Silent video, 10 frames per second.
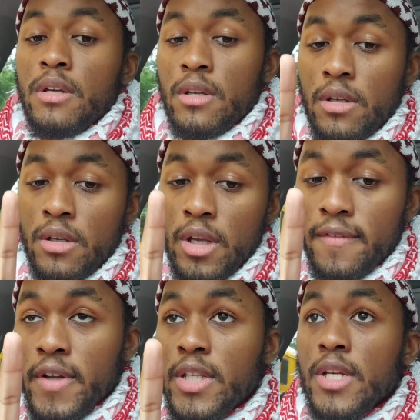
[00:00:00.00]
if it
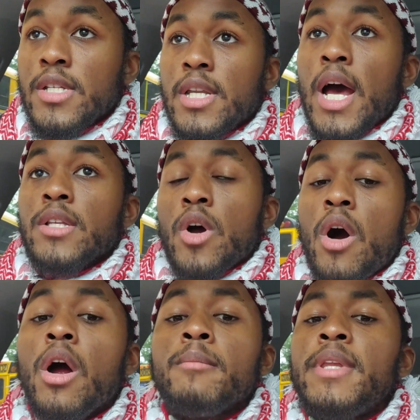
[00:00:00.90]
does not
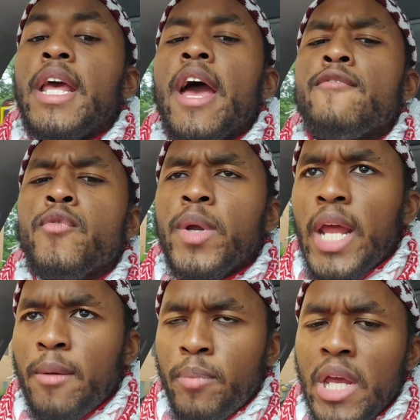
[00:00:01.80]
harm the everyday
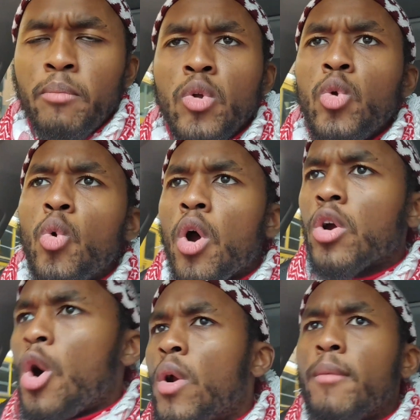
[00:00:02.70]
people who are
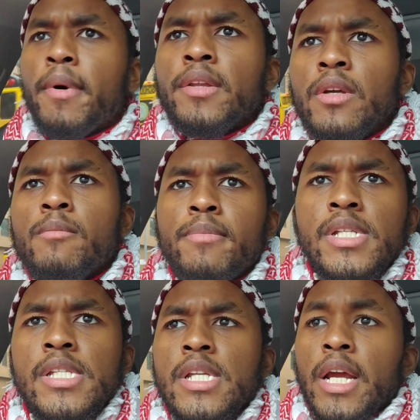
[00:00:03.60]
going about their business
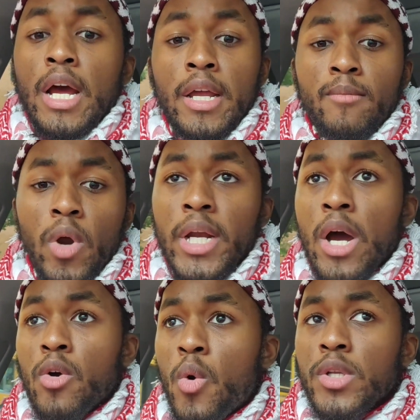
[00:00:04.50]
like I am right now,
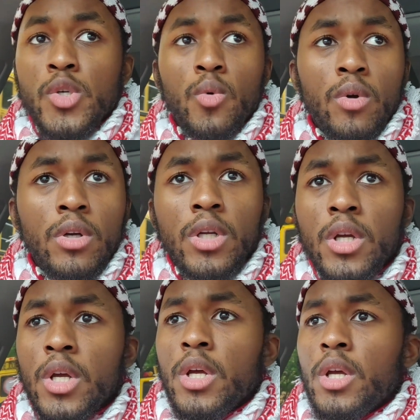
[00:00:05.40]
going to work,
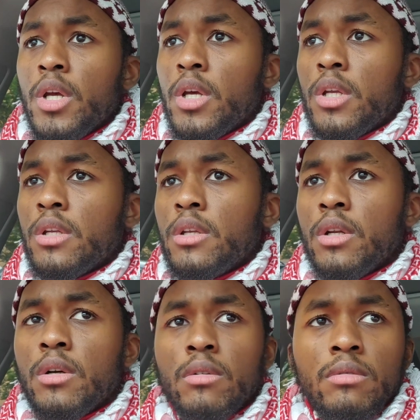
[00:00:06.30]
and
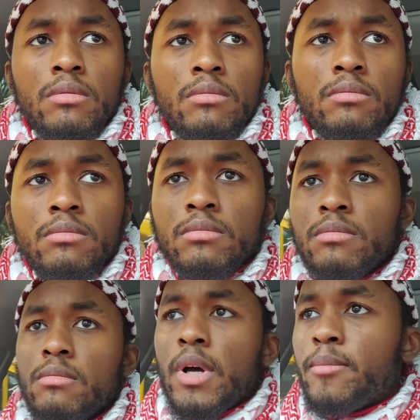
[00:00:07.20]

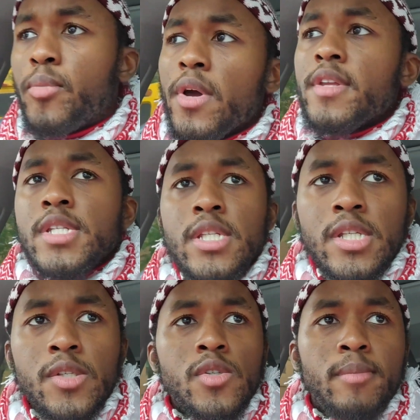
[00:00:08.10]
my brothers and
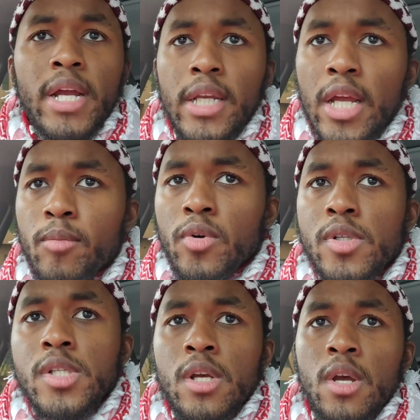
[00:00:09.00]
sisters, my neighbors,
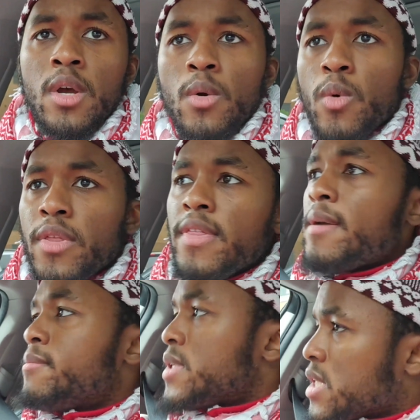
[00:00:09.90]
whether they
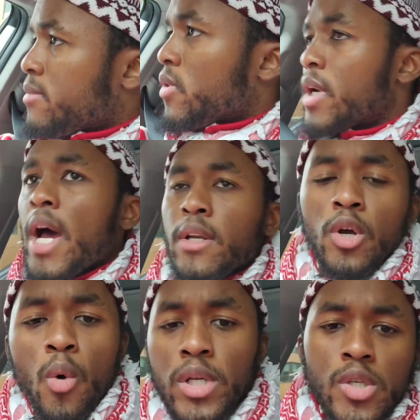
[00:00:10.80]
Muslim or not,
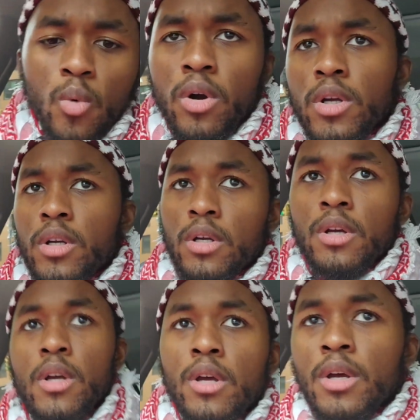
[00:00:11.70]
going to work,
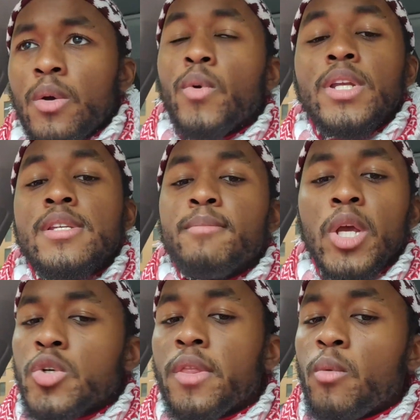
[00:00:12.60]
we need to make sure
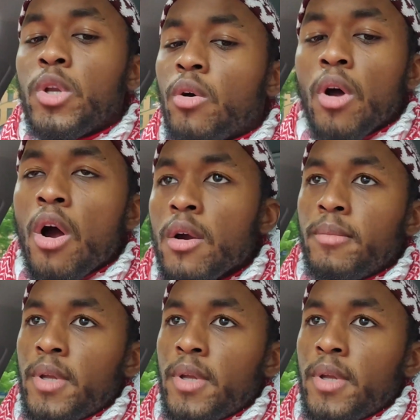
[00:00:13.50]
that we don't harm them.